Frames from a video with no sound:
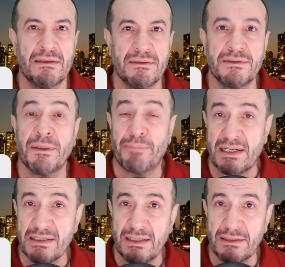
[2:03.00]
the
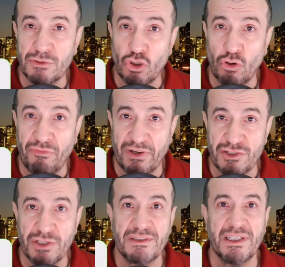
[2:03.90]
president of
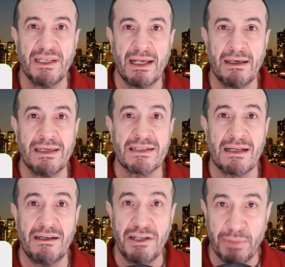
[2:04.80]
Argentina, is
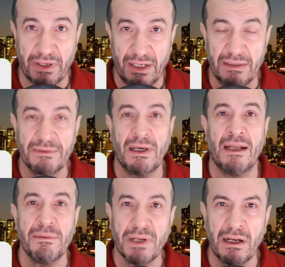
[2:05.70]
a liberal
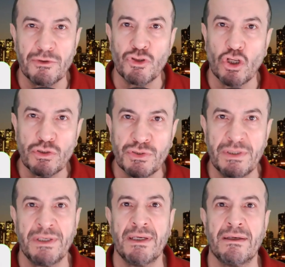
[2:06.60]
not
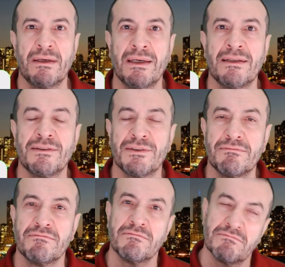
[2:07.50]
in
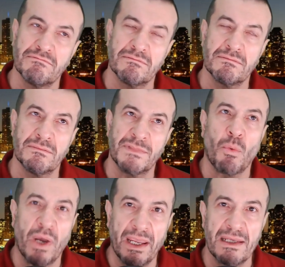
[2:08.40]
the
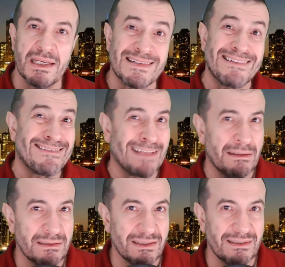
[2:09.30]
way is
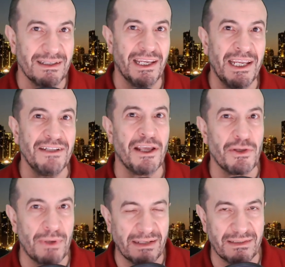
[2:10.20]
intended in the
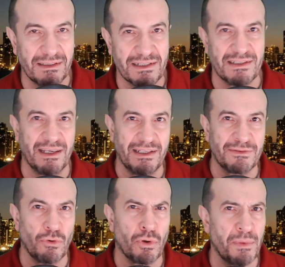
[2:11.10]
United States
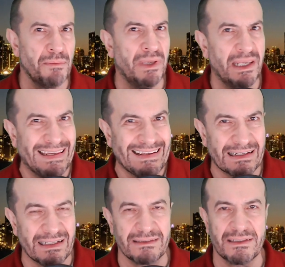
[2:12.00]
or maybe
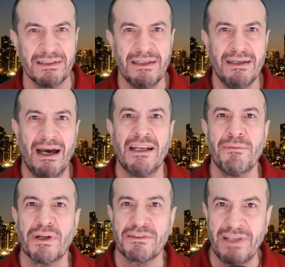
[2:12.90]
England, a
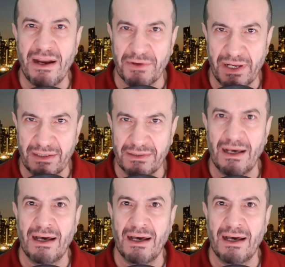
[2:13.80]
libertarian.